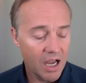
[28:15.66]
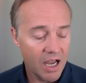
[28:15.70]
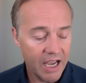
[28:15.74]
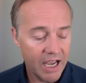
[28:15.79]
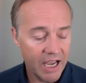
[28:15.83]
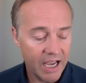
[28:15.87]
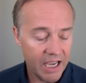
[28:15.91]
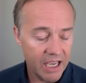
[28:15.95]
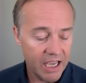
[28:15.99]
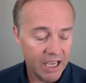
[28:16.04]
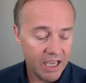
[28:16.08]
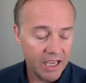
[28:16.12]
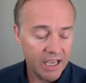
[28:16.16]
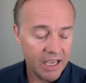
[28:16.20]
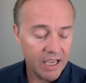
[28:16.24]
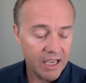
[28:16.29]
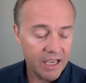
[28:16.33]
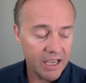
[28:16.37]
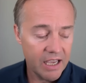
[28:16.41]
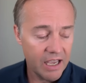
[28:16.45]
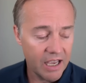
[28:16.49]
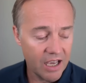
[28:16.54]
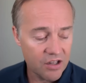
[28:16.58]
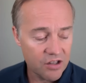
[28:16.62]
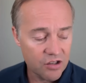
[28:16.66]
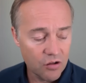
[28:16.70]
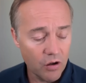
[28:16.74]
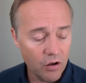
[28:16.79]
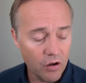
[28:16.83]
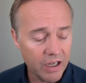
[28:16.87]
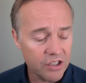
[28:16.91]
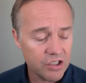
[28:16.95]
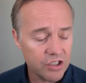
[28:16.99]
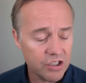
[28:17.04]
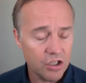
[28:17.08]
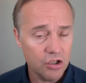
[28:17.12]
I, as
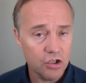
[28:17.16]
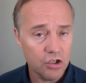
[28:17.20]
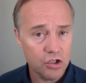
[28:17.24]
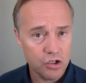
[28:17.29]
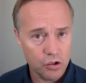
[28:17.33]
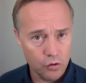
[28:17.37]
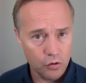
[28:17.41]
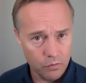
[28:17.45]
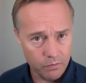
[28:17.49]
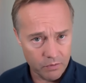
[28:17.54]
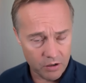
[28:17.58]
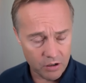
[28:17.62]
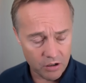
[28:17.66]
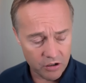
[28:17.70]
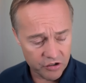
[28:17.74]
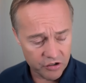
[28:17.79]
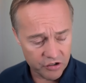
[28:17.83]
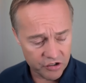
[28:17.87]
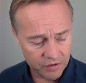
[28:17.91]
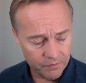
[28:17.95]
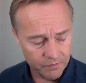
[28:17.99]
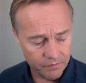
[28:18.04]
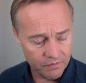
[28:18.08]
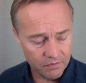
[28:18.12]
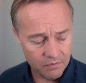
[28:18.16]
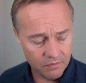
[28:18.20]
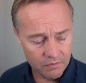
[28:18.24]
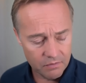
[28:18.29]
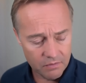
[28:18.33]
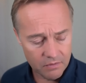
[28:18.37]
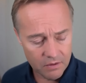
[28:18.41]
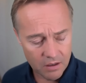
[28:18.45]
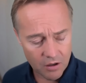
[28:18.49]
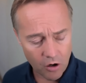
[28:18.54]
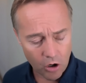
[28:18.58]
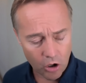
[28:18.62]
long as consumers
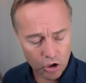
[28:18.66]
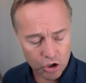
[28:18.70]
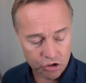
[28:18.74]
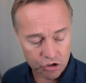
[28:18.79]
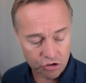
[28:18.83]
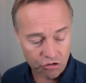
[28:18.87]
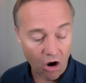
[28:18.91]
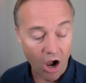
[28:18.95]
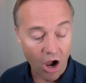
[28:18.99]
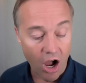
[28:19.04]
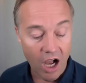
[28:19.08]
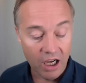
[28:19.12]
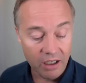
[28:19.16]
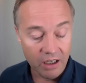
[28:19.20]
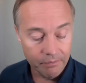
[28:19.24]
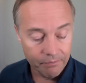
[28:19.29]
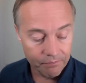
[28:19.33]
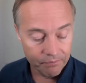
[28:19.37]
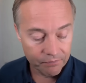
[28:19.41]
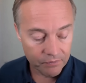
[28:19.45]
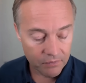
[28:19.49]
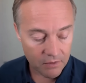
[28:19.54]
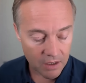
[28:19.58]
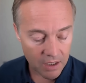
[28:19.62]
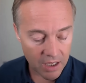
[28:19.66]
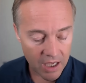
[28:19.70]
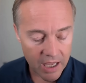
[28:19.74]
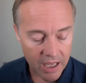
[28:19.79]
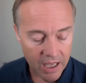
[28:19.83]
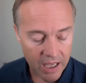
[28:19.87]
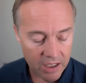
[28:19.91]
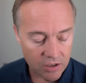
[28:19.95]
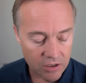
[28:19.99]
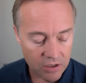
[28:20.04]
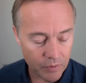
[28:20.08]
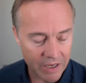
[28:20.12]
are strong
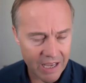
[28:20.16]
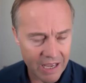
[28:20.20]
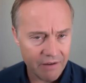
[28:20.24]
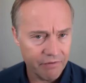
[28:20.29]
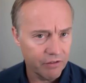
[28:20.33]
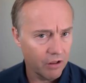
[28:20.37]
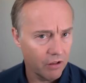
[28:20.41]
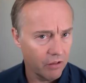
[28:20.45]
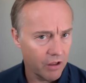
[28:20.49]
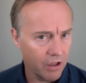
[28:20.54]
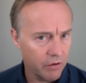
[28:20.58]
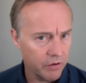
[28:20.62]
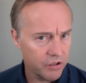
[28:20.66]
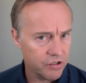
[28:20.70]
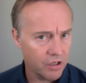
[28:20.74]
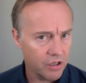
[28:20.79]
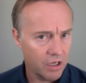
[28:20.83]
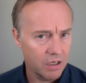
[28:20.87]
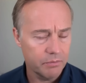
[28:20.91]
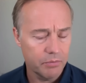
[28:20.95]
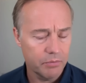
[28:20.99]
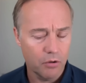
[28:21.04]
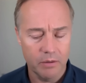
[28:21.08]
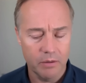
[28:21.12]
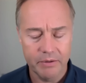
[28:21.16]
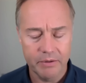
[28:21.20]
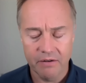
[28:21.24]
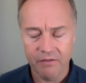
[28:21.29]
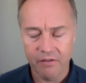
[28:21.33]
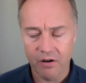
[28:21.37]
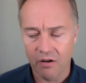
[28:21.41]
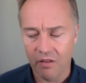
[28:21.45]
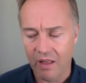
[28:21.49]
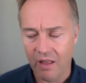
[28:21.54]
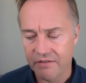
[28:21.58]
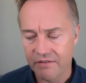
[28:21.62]
and we have the lowest
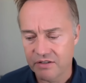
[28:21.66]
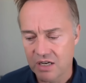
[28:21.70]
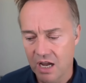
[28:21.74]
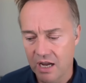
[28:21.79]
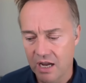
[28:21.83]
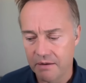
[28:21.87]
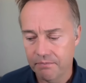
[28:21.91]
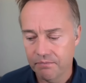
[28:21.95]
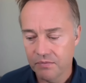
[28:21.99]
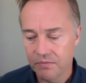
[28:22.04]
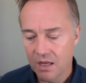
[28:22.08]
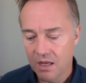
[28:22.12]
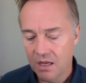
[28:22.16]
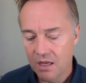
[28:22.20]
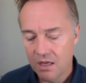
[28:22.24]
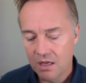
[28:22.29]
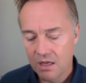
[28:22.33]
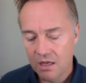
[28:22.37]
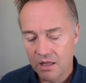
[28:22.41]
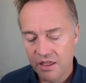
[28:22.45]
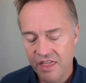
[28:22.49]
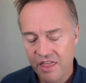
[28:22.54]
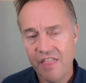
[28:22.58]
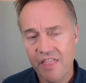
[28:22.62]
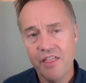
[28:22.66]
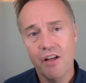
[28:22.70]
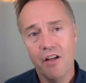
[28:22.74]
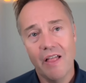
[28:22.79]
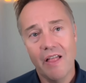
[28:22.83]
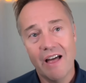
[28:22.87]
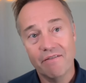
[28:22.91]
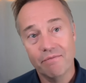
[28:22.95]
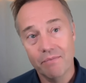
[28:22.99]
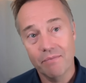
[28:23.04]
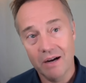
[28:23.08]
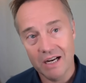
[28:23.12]
unemployment of our lifetime, then
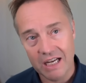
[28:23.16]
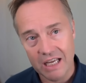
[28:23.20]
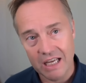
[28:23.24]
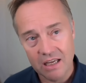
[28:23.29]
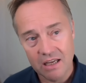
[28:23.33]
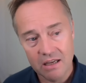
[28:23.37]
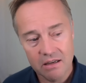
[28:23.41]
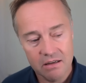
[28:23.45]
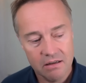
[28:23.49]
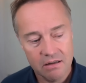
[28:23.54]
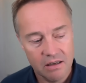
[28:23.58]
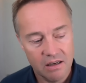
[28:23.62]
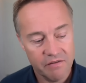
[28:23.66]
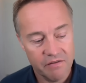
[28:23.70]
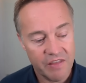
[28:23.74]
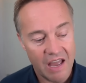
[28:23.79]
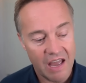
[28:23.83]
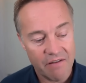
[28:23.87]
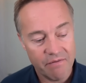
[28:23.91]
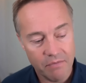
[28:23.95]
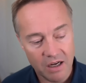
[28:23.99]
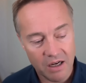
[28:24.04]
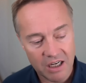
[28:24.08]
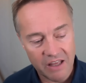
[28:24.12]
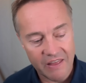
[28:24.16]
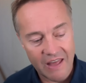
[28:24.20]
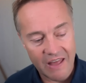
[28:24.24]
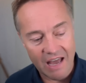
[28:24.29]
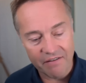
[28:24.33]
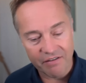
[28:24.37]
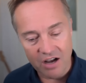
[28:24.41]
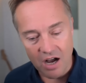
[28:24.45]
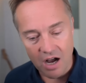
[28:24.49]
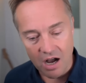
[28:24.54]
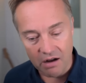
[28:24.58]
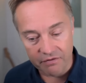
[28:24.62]
they'll have money. If they have money,
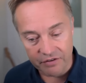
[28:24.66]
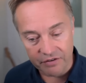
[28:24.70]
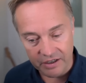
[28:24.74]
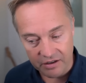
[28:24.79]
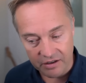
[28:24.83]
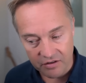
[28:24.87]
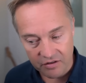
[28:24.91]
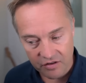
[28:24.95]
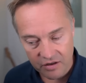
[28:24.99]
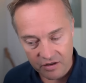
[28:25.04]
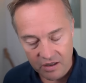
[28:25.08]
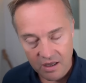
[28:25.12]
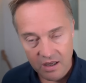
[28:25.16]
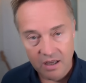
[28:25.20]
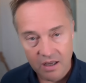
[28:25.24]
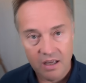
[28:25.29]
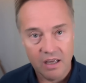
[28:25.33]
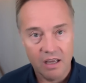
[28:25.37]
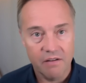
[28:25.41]
they have confidence.